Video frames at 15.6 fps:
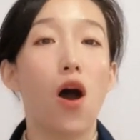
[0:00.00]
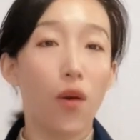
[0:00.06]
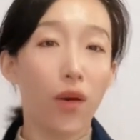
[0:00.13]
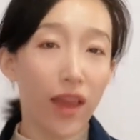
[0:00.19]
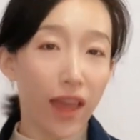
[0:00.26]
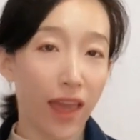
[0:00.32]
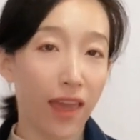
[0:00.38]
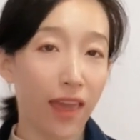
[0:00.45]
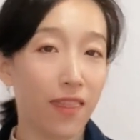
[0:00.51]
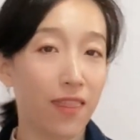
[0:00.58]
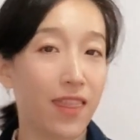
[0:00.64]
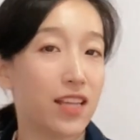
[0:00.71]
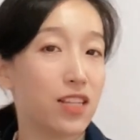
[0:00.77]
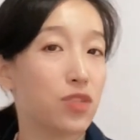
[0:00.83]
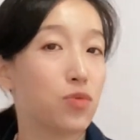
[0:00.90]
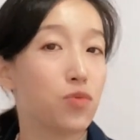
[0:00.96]
Okay,
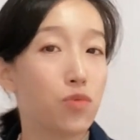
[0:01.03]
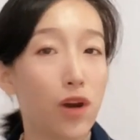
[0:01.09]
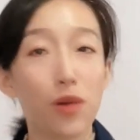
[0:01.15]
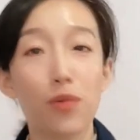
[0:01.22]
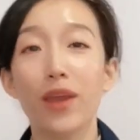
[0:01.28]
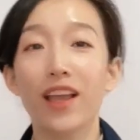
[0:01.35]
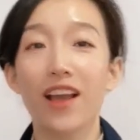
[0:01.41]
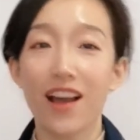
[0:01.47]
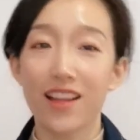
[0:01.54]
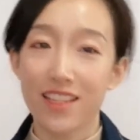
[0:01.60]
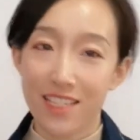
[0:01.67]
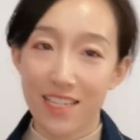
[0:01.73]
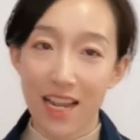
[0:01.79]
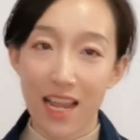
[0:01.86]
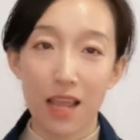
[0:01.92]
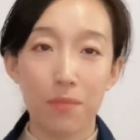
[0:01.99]
that's what we got
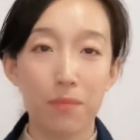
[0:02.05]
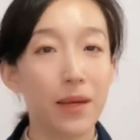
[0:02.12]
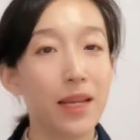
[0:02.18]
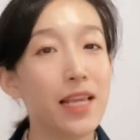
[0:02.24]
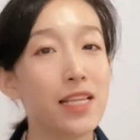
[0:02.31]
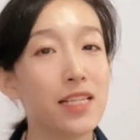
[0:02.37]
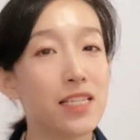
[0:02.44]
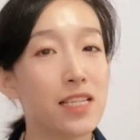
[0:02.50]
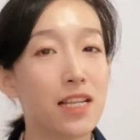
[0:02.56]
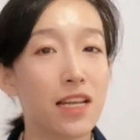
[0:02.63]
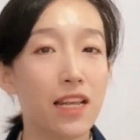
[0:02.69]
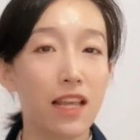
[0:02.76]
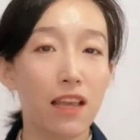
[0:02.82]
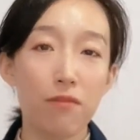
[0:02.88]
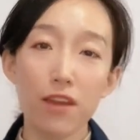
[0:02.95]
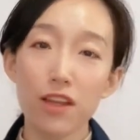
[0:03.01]
today. Please
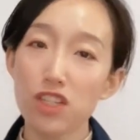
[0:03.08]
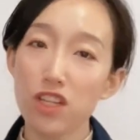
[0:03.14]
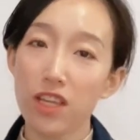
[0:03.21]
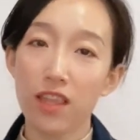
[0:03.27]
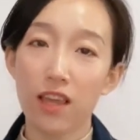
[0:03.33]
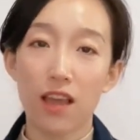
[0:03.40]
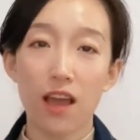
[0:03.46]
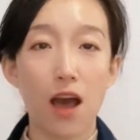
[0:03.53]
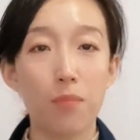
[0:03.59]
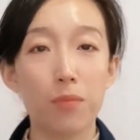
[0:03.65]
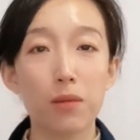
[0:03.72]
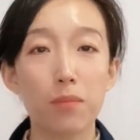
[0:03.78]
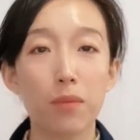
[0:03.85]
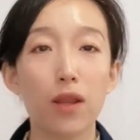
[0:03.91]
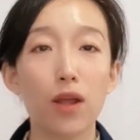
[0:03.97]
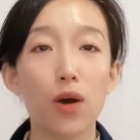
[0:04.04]
leave it in the
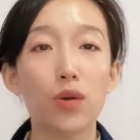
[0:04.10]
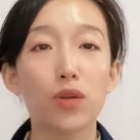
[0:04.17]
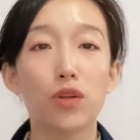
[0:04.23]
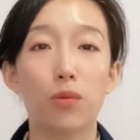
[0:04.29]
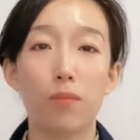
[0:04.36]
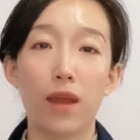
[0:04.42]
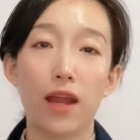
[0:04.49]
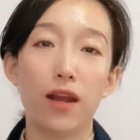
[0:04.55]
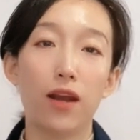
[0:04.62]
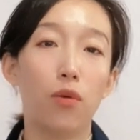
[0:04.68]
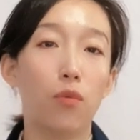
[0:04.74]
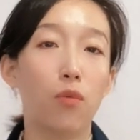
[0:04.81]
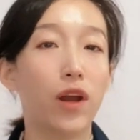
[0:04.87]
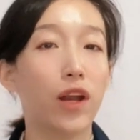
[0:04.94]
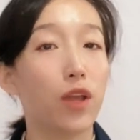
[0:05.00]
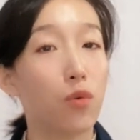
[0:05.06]
comment below, no matter
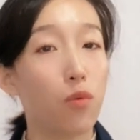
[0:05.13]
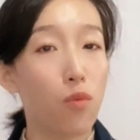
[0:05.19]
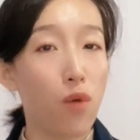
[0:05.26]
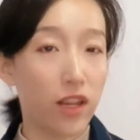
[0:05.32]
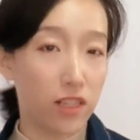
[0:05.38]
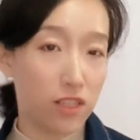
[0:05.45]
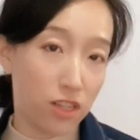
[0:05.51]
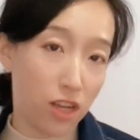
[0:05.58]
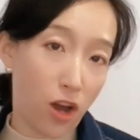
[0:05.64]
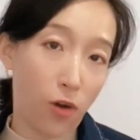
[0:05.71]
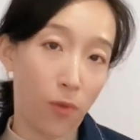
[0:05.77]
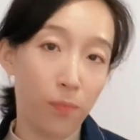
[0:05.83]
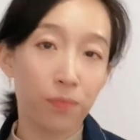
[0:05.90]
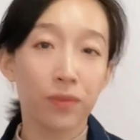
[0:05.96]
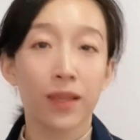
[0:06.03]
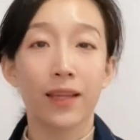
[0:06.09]
what you want to
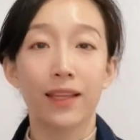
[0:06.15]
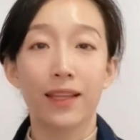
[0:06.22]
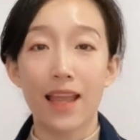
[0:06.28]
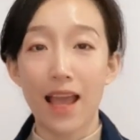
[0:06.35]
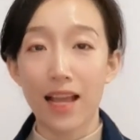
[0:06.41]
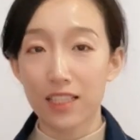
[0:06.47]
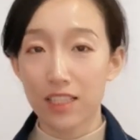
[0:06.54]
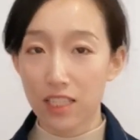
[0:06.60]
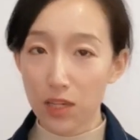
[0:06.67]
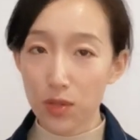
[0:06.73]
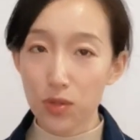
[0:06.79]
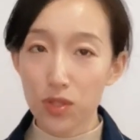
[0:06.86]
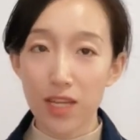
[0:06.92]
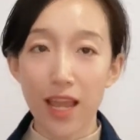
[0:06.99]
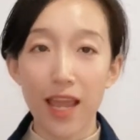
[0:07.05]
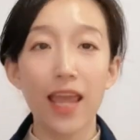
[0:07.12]
know. Next
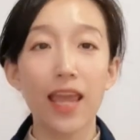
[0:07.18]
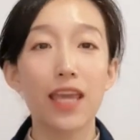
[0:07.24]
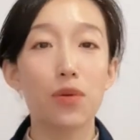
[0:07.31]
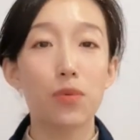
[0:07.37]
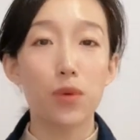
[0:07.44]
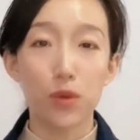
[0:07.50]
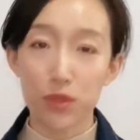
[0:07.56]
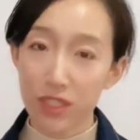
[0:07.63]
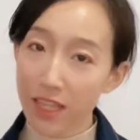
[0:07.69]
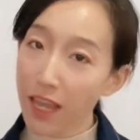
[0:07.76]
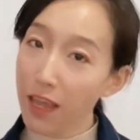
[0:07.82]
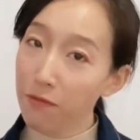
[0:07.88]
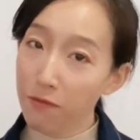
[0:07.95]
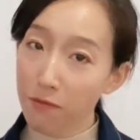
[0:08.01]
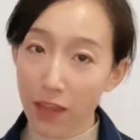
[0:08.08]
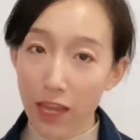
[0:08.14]
Tuesday, you will see
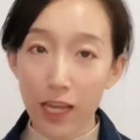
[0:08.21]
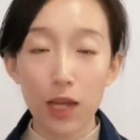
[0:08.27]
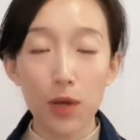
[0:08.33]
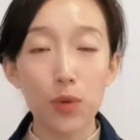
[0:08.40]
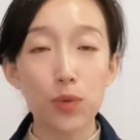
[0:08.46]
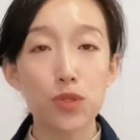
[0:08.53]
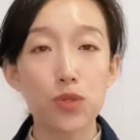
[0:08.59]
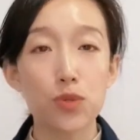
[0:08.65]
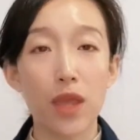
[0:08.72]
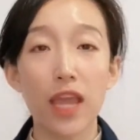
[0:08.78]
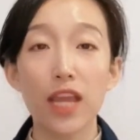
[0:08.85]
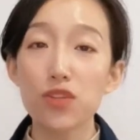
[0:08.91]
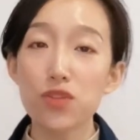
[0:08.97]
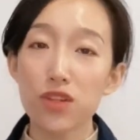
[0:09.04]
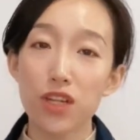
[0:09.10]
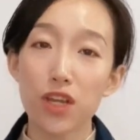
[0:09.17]
a video to
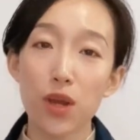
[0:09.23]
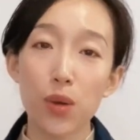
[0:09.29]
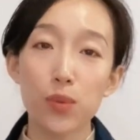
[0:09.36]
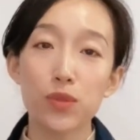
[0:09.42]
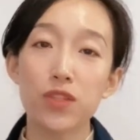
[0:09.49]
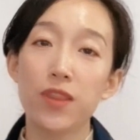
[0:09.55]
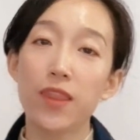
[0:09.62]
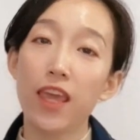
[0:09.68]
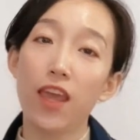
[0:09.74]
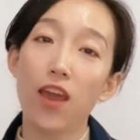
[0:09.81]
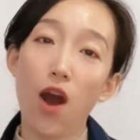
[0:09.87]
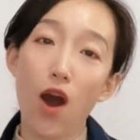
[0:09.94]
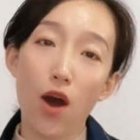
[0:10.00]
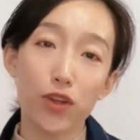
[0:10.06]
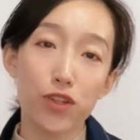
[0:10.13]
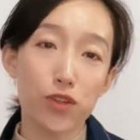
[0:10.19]
introduce the
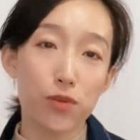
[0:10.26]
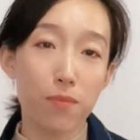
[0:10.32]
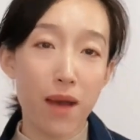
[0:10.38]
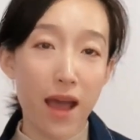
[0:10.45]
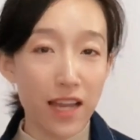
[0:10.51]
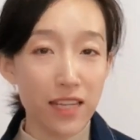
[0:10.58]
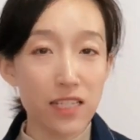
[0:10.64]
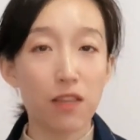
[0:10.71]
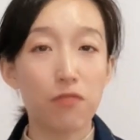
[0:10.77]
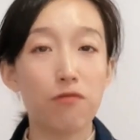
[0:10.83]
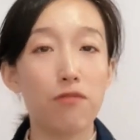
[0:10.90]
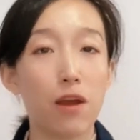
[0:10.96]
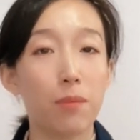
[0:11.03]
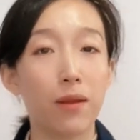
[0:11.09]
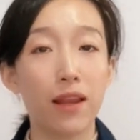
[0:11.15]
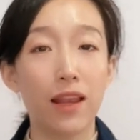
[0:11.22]
automatic
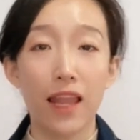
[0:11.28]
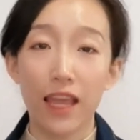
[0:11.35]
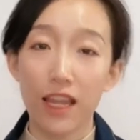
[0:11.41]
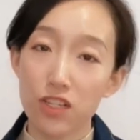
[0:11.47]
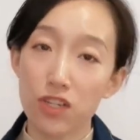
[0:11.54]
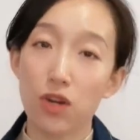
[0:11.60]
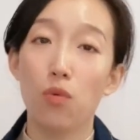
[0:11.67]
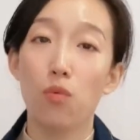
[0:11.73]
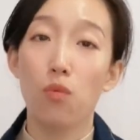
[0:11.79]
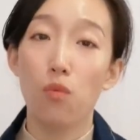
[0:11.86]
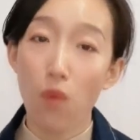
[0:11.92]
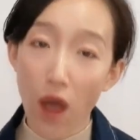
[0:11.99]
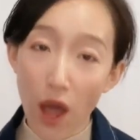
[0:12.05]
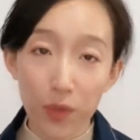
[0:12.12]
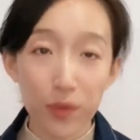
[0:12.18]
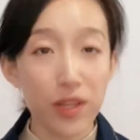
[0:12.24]
fibrillator
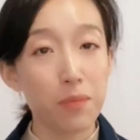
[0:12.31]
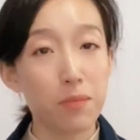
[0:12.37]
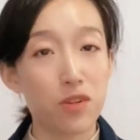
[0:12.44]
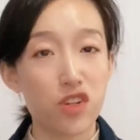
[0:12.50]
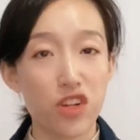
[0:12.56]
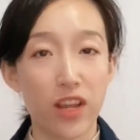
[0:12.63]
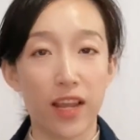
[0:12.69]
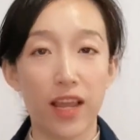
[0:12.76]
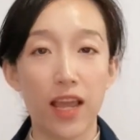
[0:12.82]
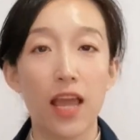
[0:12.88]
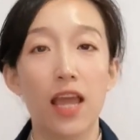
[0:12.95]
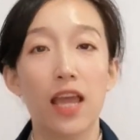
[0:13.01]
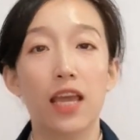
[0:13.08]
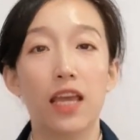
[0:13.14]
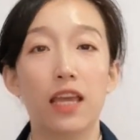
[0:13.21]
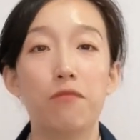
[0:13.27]
welding machine.
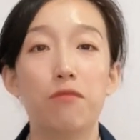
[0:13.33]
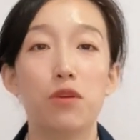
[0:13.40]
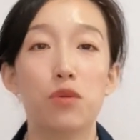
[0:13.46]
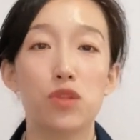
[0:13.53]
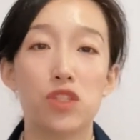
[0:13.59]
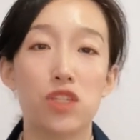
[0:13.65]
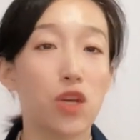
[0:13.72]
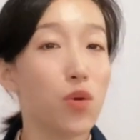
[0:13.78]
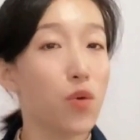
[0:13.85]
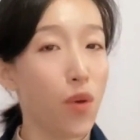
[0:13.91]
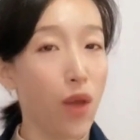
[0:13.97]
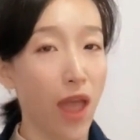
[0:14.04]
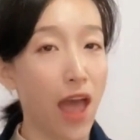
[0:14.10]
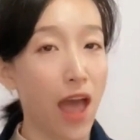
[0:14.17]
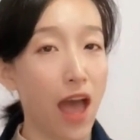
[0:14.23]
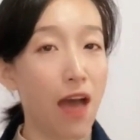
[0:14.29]
If you still
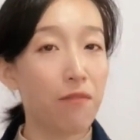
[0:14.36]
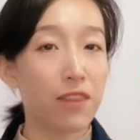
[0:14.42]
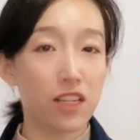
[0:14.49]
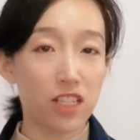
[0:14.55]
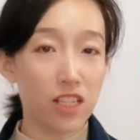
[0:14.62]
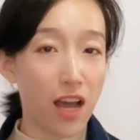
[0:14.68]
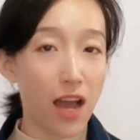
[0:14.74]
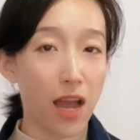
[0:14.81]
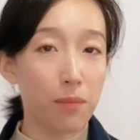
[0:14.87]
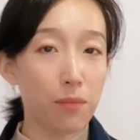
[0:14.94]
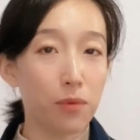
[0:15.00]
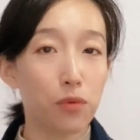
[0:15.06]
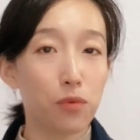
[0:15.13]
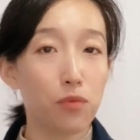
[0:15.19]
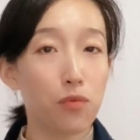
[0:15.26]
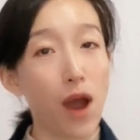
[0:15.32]
have the
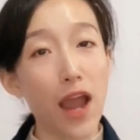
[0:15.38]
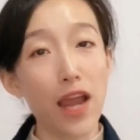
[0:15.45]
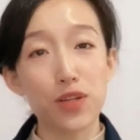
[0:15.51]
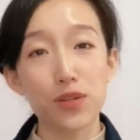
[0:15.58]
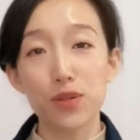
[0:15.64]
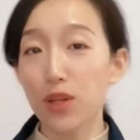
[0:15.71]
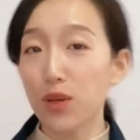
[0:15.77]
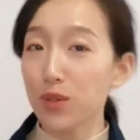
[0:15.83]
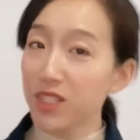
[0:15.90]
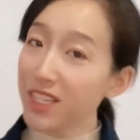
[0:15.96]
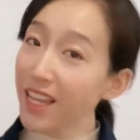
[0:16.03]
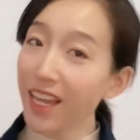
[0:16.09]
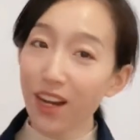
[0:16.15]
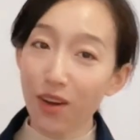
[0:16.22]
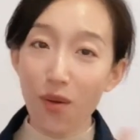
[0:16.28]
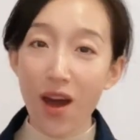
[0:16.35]
time, why don't you
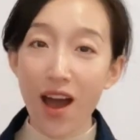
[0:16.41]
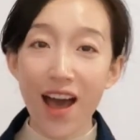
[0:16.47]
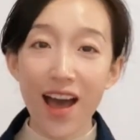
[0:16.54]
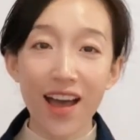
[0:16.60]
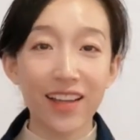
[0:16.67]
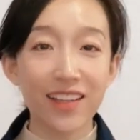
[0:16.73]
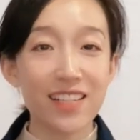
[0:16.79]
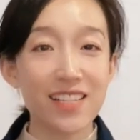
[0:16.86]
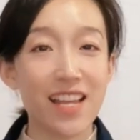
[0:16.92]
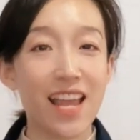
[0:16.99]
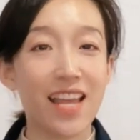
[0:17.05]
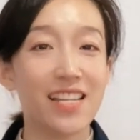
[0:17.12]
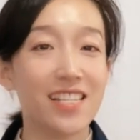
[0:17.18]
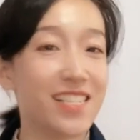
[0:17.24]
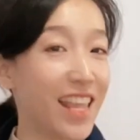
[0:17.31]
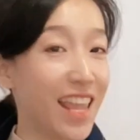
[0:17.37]
stick around
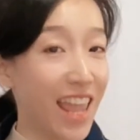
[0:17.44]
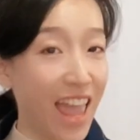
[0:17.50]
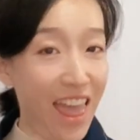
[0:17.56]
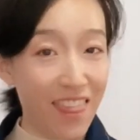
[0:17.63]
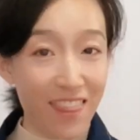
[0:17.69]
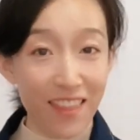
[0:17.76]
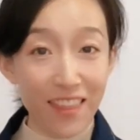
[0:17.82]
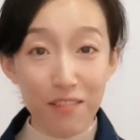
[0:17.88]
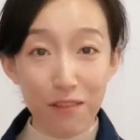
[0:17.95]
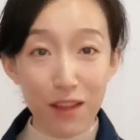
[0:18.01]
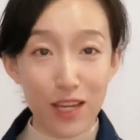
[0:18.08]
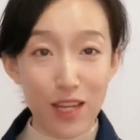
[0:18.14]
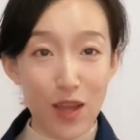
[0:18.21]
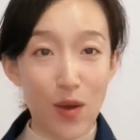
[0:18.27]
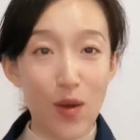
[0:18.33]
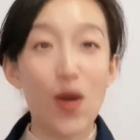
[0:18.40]
and see another
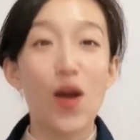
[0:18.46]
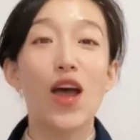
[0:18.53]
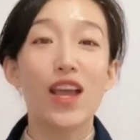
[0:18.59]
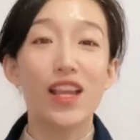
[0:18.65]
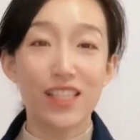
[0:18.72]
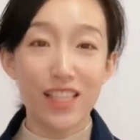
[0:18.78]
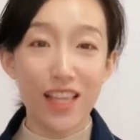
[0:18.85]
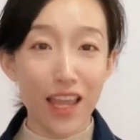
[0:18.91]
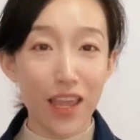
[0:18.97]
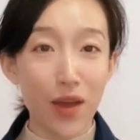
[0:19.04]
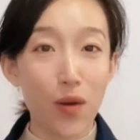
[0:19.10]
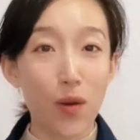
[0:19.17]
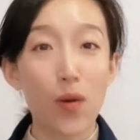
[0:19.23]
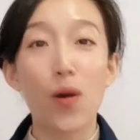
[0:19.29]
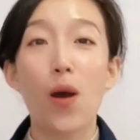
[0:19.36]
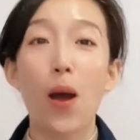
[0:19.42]
video? See
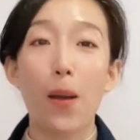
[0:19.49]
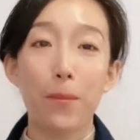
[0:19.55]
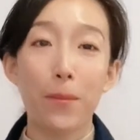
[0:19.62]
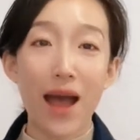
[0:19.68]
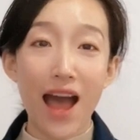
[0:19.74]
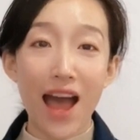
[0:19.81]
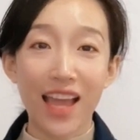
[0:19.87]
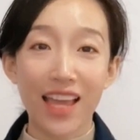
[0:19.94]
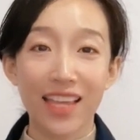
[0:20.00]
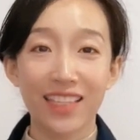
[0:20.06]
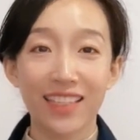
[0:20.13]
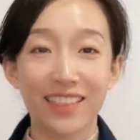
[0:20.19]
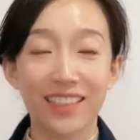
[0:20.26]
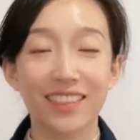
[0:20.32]
you. Bye.